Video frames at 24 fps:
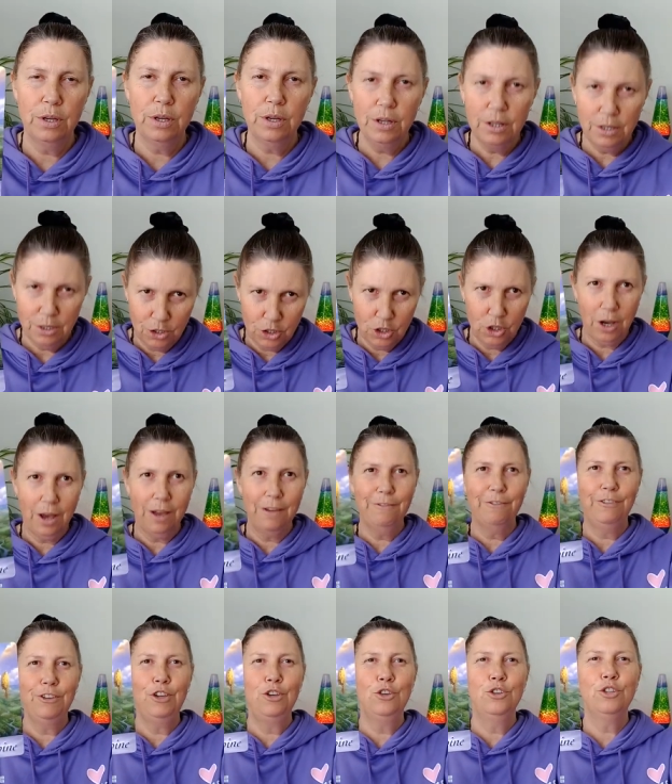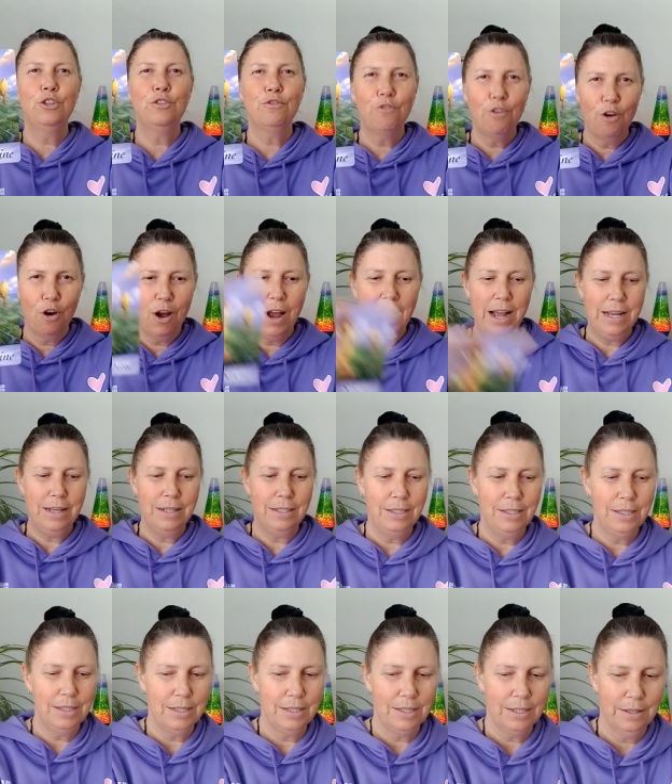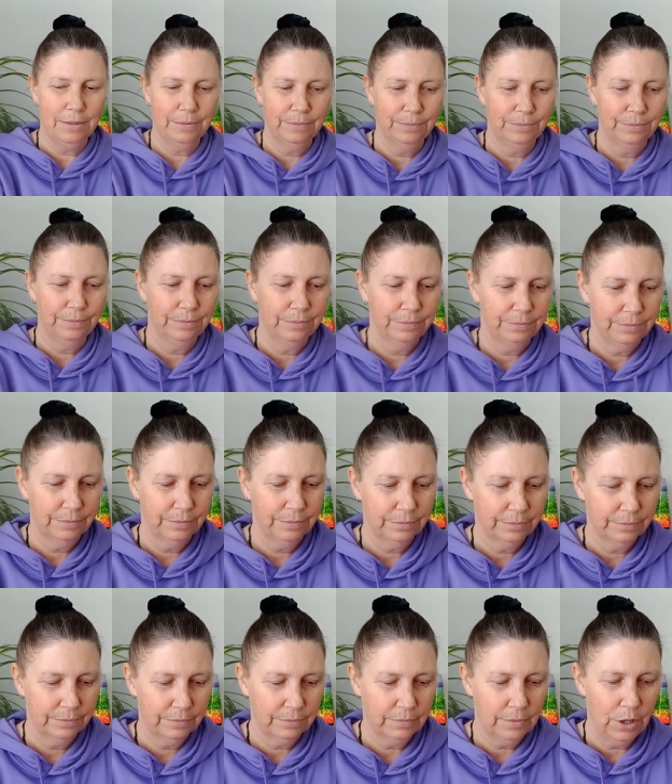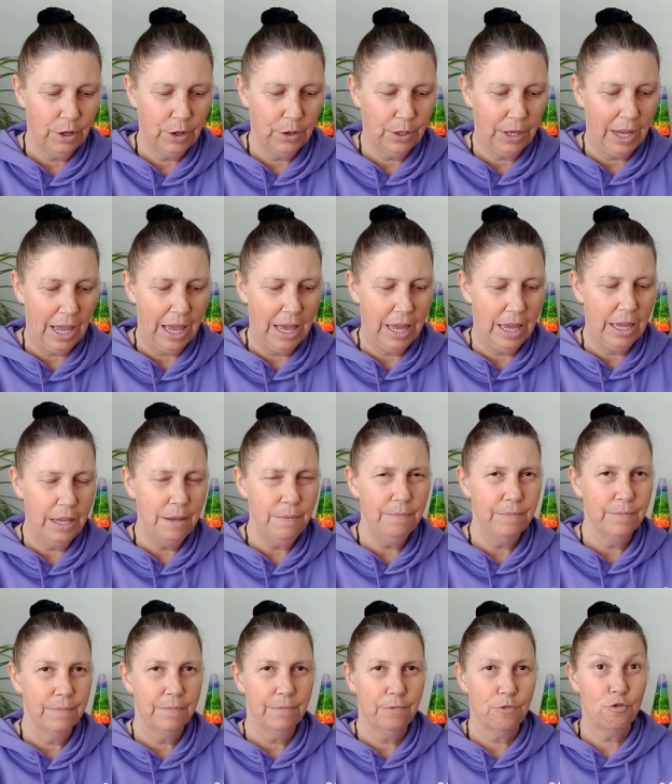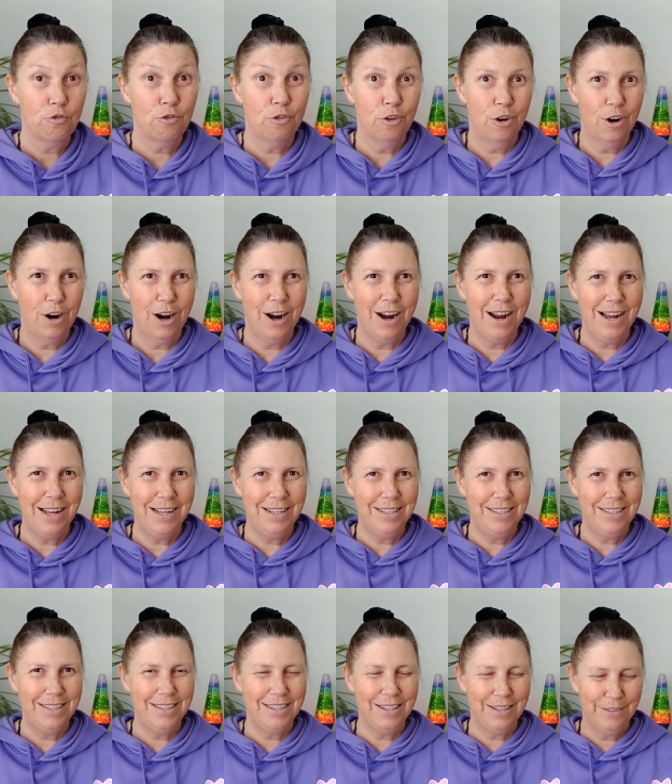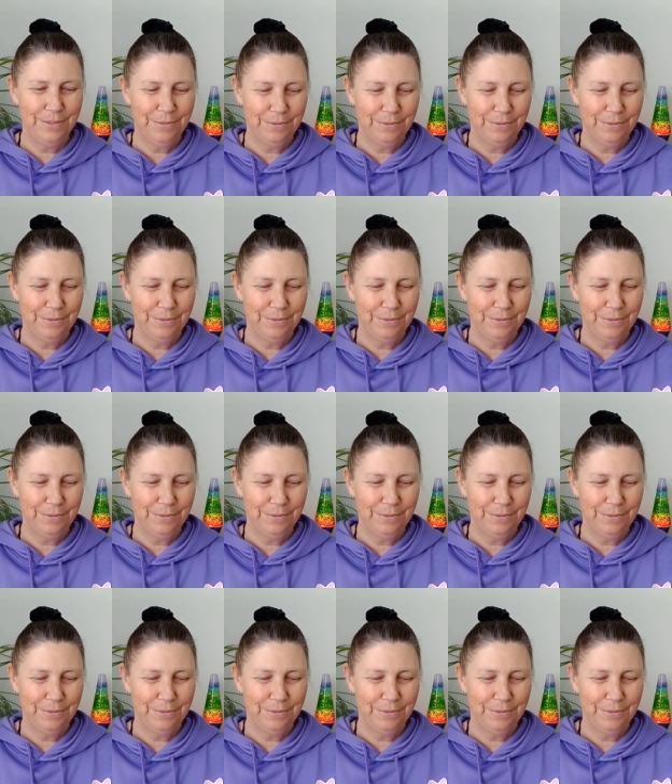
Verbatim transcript: It's time for you to rise. Okay? Rise.